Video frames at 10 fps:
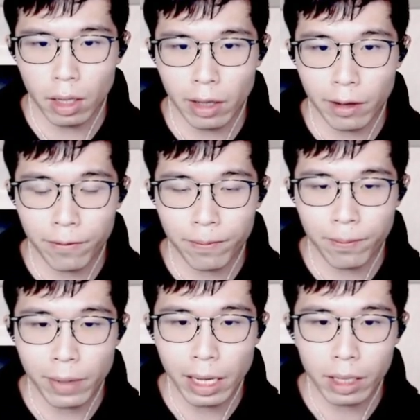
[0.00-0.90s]
if
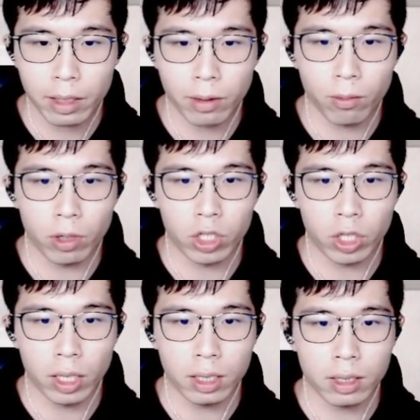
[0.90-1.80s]
black
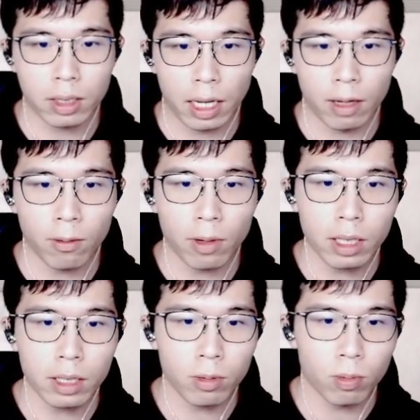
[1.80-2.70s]
retreats, then
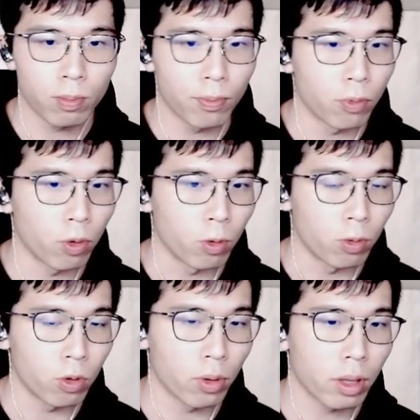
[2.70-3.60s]
white
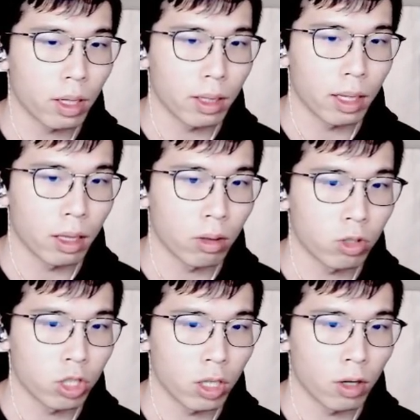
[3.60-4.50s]
will use a
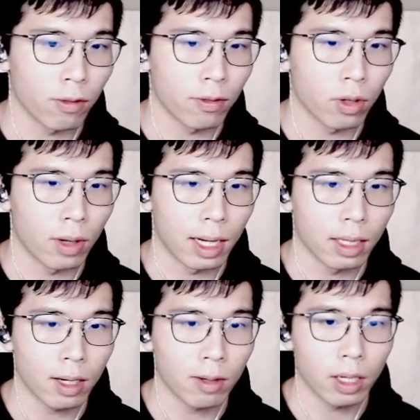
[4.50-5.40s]
Tetsuji of the
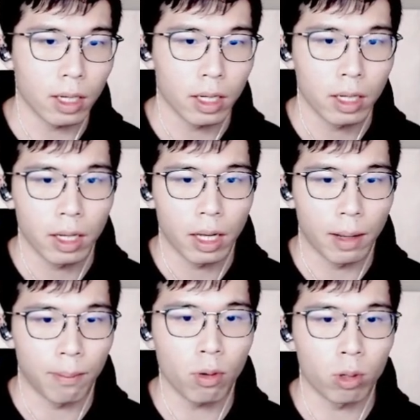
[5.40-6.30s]
Atari
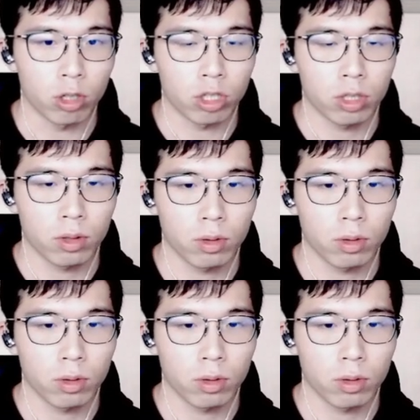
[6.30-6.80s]
and push.